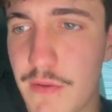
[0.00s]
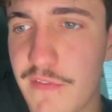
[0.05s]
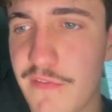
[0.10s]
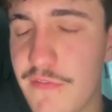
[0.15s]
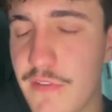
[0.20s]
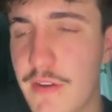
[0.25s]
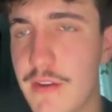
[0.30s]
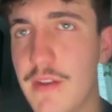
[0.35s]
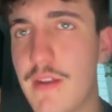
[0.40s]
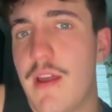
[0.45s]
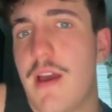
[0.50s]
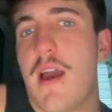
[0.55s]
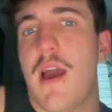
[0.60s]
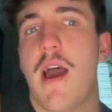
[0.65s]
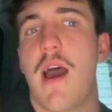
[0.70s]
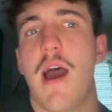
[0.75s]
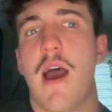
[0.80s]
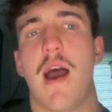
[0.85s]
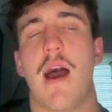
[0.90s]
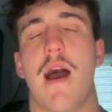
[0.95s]
funded.
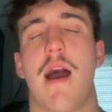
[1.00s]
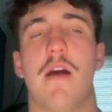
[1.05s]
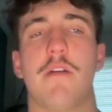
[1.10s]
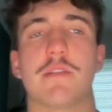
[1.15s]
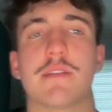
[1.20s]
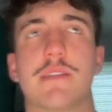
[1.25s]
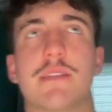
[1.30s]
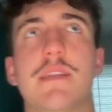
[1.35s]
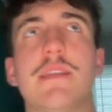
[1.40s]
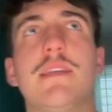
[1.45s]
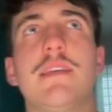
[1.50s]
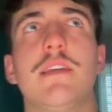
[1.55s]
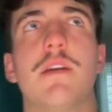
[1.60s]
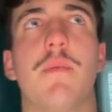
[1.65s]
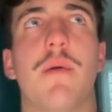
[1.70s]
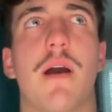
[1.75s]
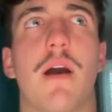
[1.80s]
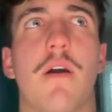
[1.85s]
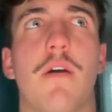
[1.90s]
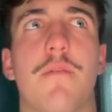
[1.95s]
I was thinking
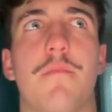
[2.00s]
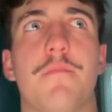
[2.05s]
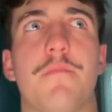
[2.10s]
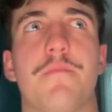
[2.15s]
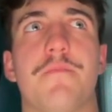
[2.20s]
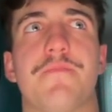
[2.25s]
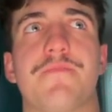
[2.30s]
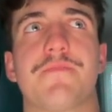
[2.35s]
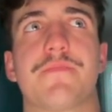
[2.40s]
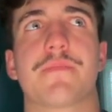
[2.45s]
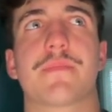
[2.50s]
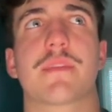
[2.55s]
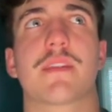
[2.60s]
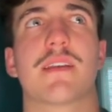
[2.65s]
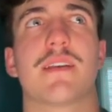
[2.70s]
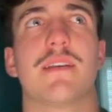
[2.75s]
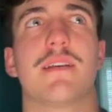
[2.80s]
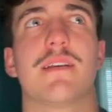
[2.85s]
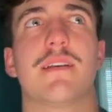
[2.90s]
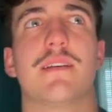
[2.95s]
about
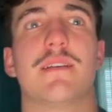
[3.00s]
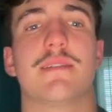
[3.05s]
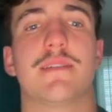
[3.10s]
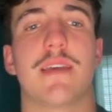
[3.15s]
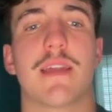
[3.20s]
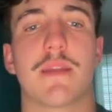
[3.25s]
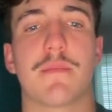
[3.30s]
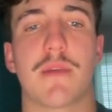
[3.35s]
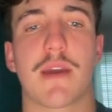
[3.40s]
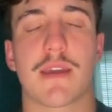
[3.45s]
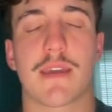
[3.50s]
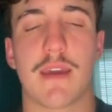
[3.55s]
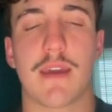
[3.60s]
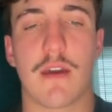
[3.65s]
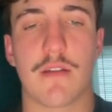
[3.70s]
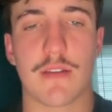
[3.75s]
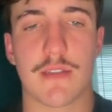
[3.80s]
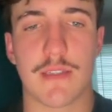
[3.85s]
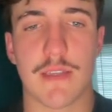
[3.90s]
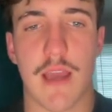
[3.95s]
setting my
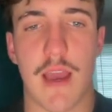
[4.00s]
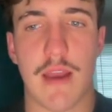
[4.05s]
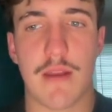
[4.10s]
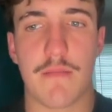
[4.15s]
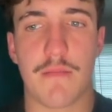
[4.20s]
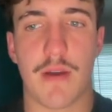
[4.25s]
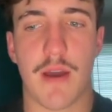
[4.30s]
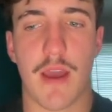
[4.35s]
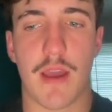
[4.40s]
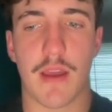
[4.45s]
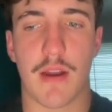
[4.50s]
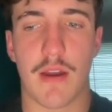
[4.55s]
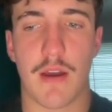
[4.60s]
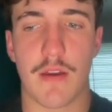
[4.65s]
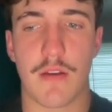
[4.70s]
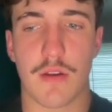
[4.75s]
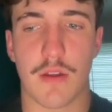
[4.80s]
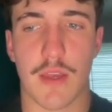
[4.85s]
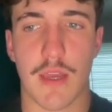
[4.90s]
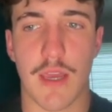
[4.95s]
account aside and buying an
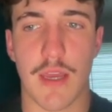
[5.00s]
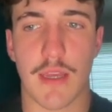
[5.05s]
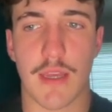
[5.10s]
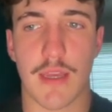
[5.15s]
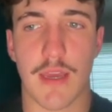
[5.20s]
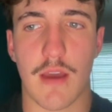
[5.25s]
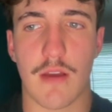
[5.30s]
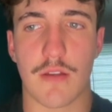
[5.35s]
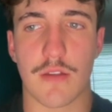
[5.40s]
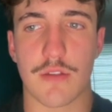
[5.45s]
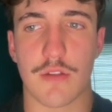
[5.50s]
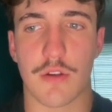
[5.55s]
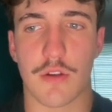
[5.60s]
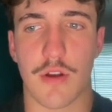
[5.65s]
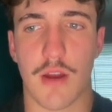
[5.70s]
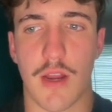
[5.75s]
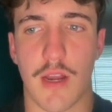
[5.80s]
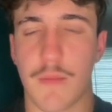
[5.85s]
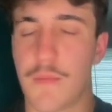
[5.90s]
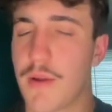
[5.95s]
100K account and start
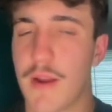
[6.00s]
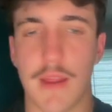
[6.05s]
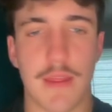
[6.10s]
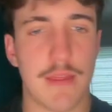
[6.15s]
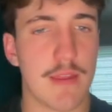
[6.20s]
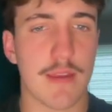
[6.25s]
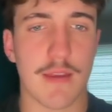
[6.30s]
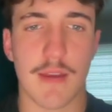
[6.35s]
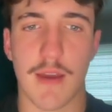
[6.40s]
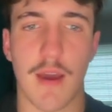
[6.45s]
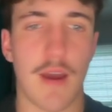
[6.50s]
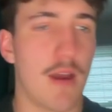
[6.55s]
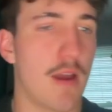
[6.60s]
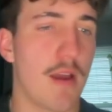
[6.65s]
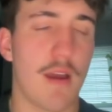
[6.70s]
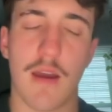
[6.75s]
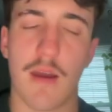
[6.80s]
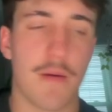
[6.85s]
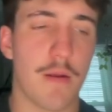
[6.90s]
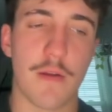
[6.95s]
grinding, but I think
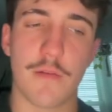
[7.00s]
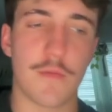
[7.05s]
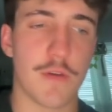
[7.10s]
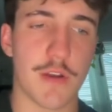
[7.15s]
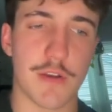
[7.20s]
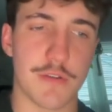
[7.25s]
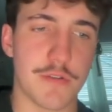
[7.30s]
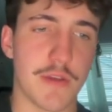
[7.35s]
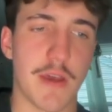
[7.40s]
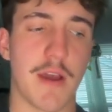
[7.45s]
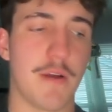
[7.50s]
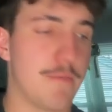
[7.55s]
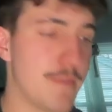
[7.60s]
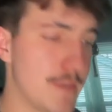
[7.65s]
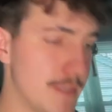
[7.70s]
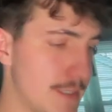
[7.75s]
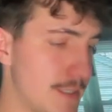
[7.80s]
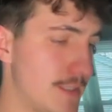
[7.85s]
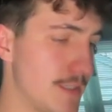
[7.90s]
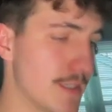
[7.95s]
I don't want to do that. I want
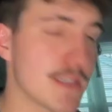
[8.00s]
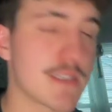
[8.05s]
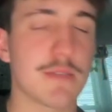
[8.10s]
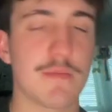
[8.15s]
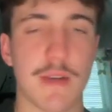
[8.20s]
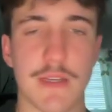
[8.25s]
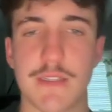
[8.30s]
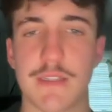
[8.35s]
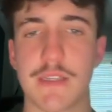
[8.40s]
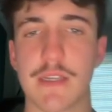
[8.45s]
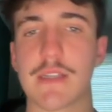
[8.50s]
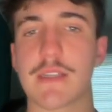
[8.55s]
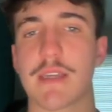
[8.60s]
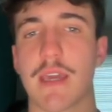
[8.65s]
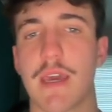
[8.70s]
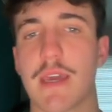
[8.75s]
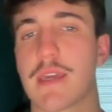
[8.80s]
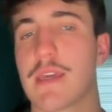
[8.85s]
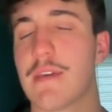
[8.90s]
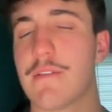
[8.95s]
to stick to my
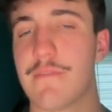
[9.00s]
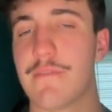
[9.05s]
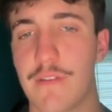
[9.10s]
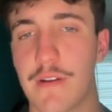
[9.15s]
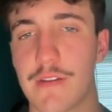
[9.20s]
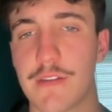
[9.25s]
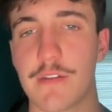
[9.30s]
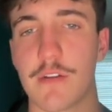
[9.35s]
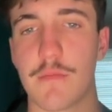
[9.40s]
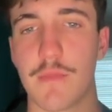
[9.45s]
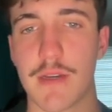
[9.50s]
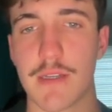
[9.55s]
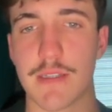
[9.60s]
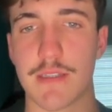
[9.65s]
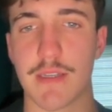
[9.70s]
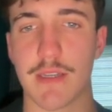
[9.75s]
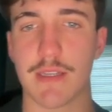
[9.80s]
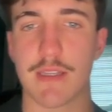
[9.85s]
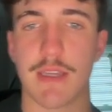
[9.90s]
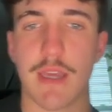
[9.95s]
6K, get funded on my
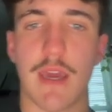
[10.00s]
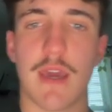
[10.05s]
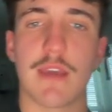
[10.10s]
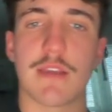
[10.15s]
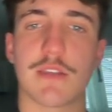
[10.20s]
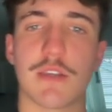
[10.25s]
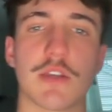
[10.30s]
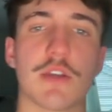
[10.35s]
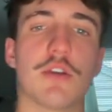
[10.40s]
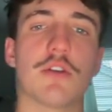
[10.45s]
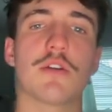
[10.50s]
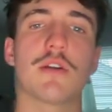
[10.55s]
6K, secure